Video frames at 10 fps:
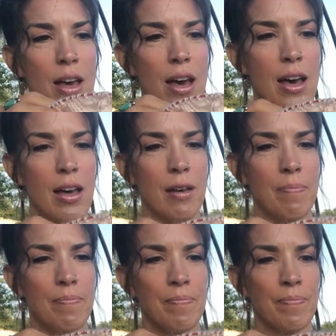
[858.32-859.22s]

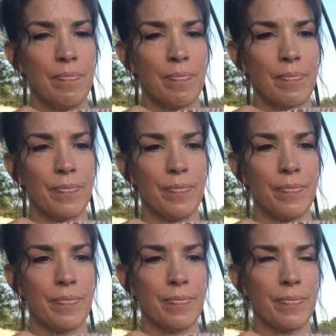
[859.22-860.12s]

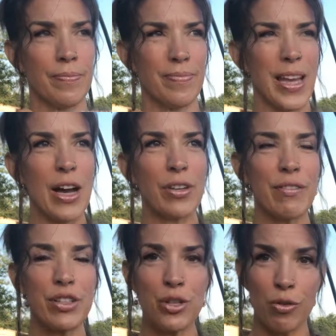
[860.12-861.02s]
I'll
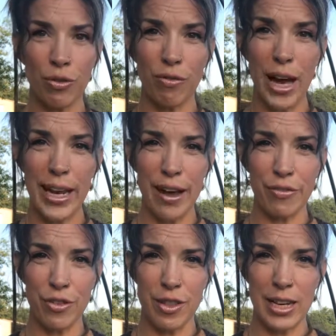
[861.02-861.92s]
give it to her right
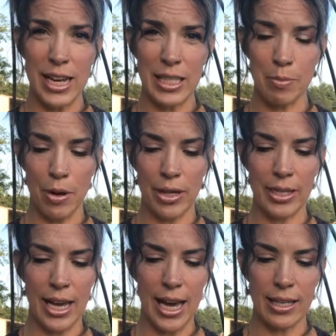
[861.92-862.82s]
after the next
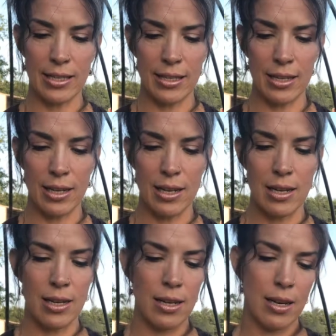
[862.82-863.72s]
podcast.
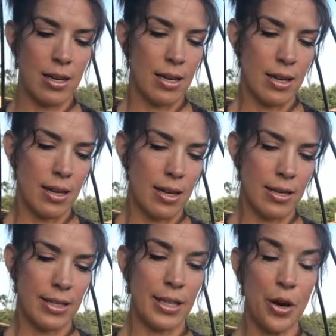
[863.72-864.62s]

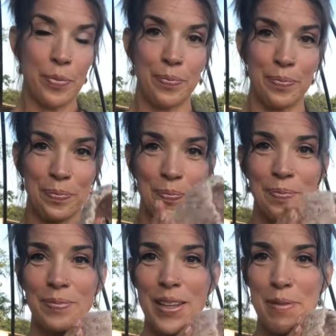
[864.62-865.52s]
So
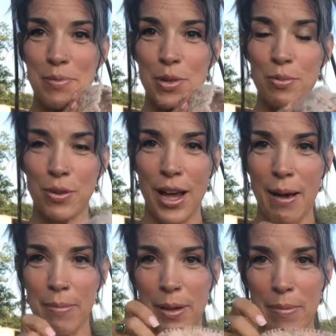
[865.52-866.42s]
I'm super
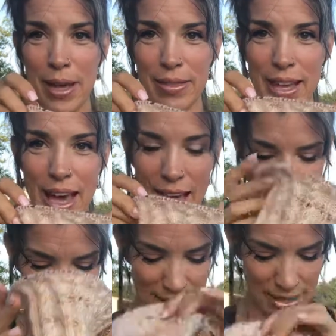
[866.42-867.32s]
happy about that. I
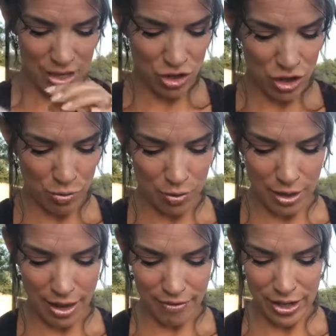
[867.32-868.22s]
think that she will
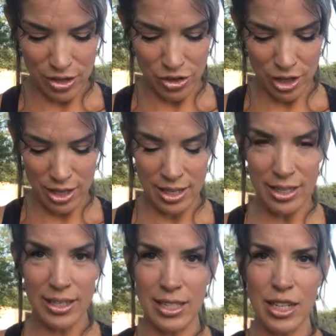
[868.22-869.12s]
love it. She
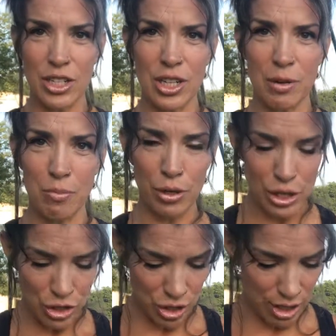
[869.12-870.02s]
is such an
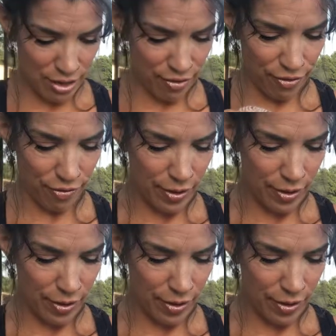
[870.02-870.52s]
appreciative,